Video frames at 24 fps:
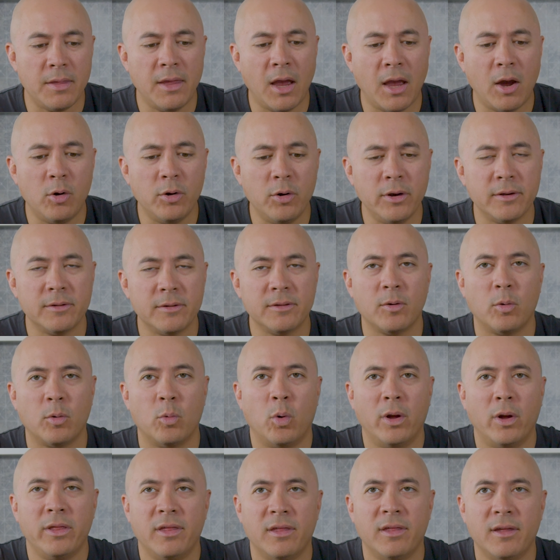Now,
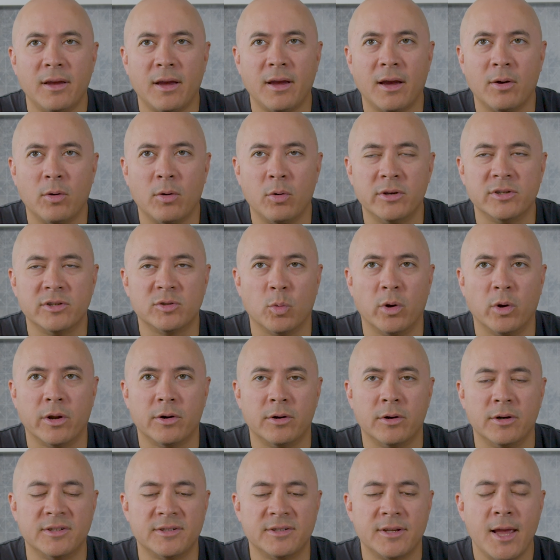one thing I always
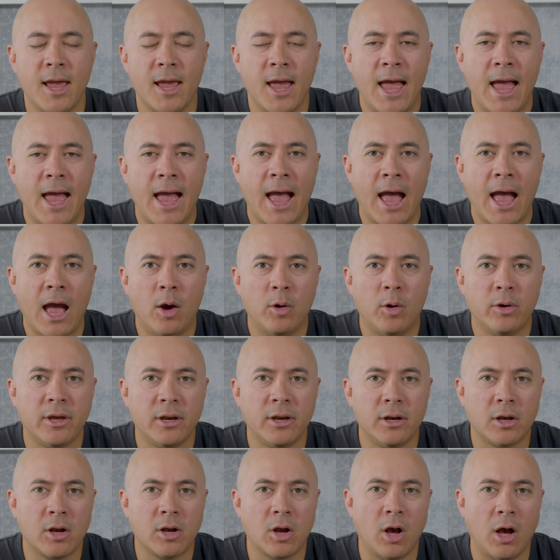wonder is how
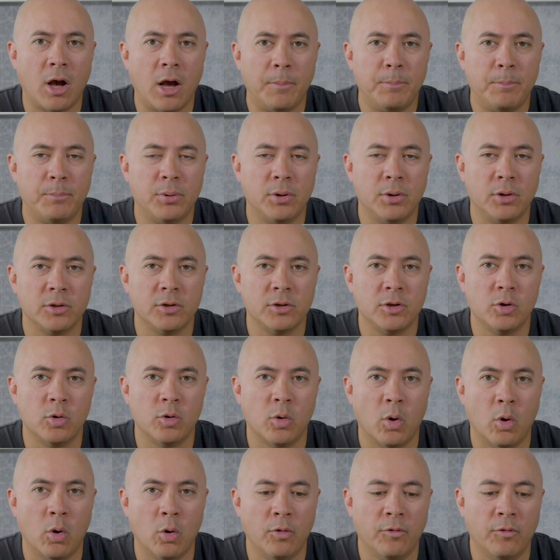can a cop pull
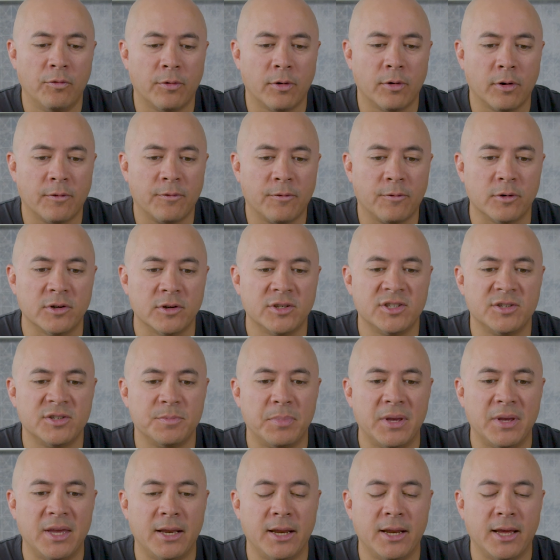you over for
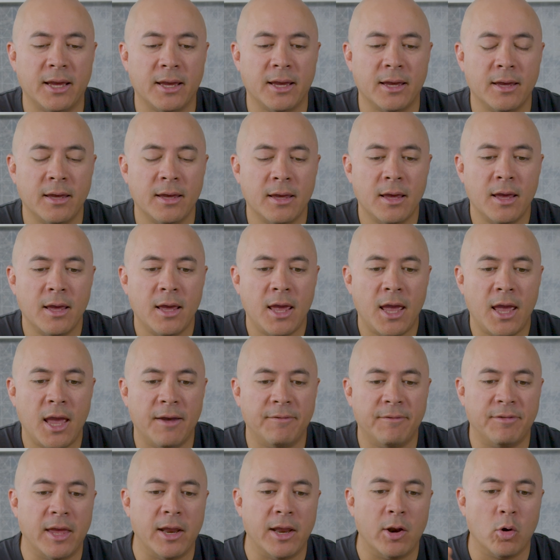speeding
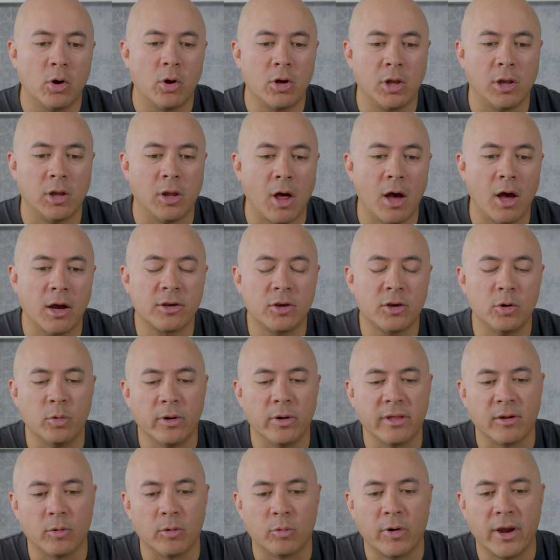if they don't clock you
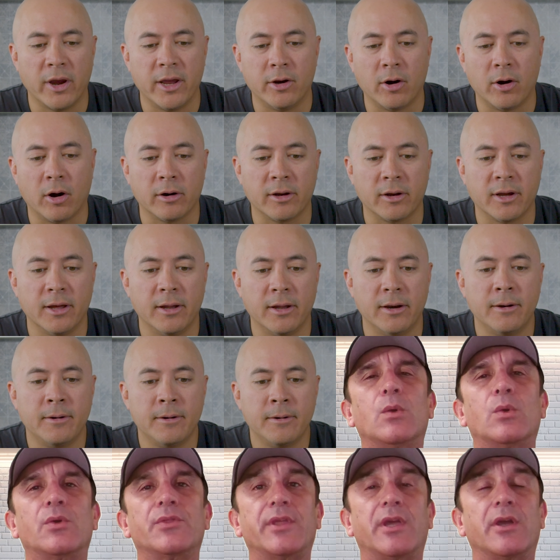with a radar gun?
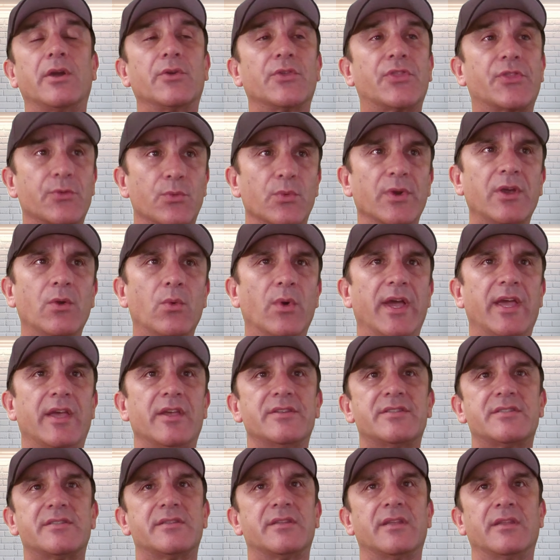Well, there are three
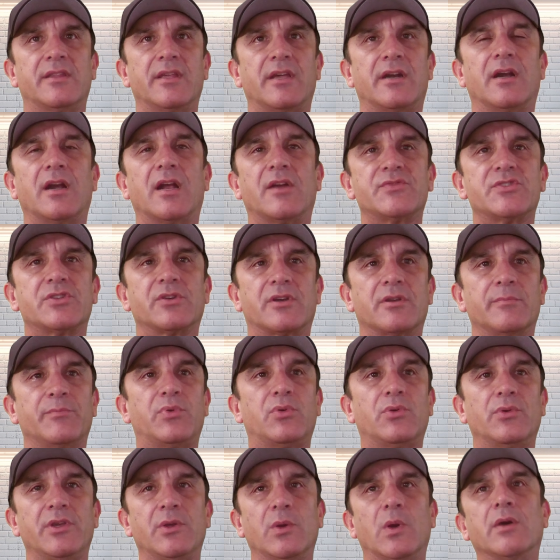ways that an officer can
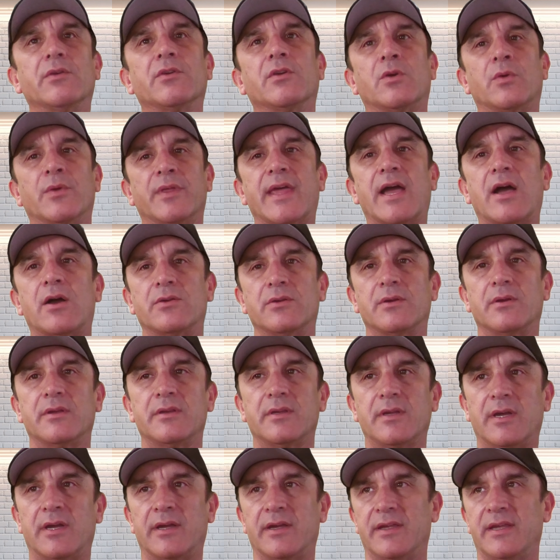pull you over without
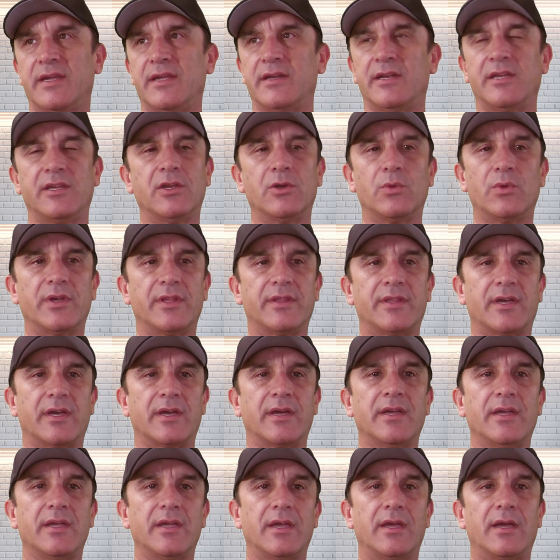uh, hitting you with
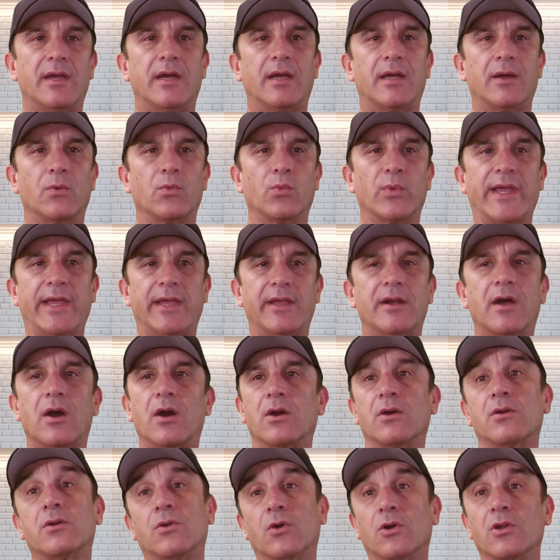a, a,
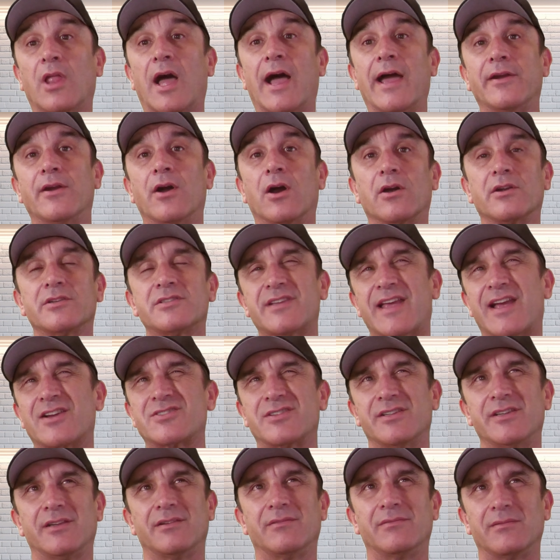radar or LIDAR. It's
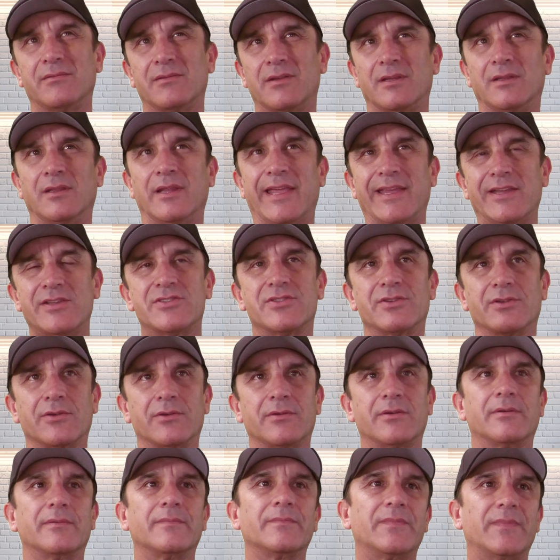actually a
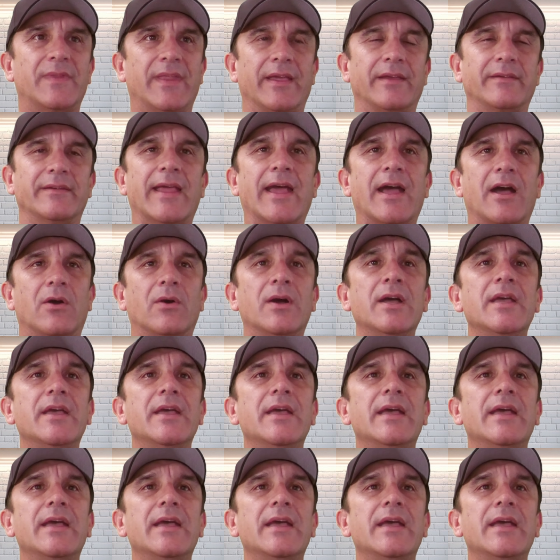laser thing now.